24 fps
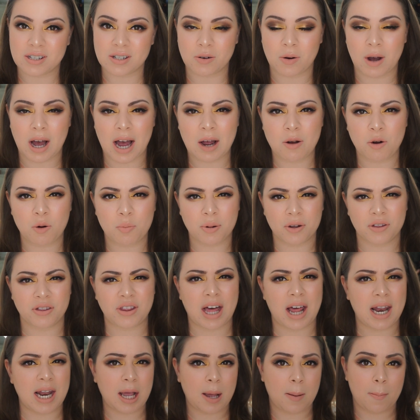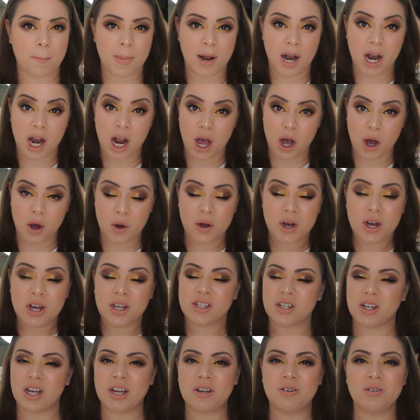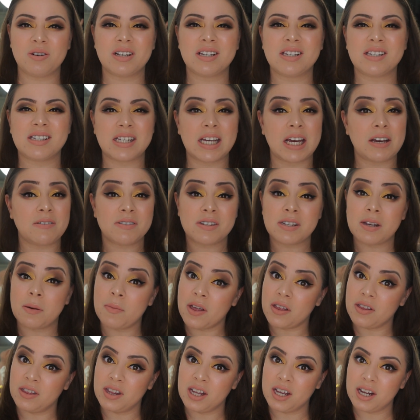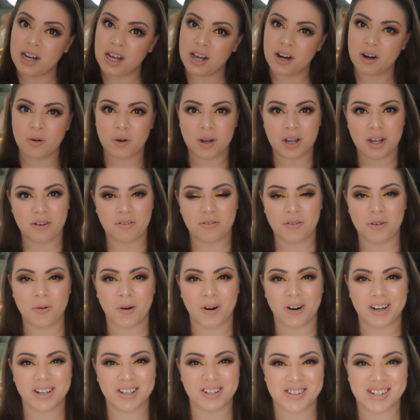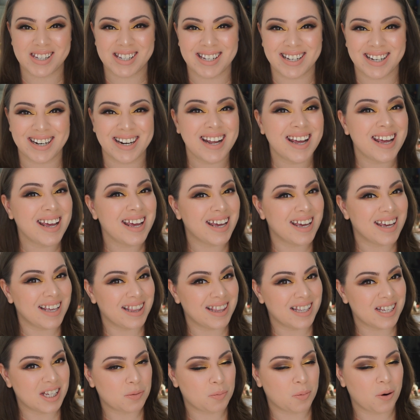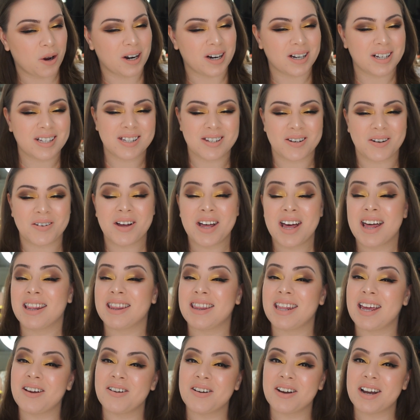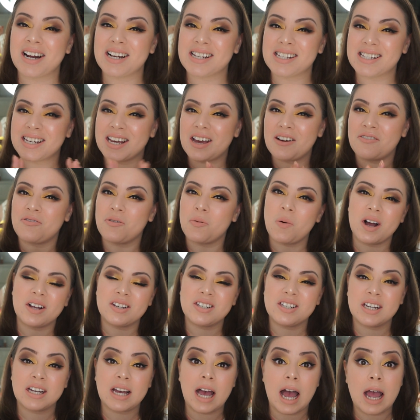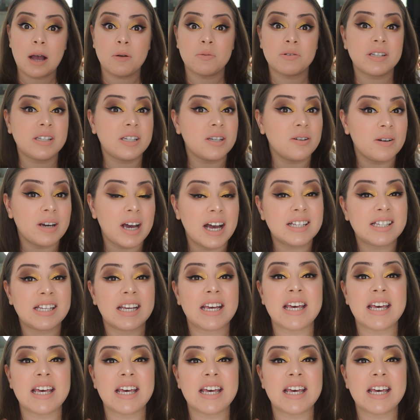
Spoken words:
So I will put that link below so that you can save some dinero if you are interested in this product. So thank you guys again for watching. I will see you guys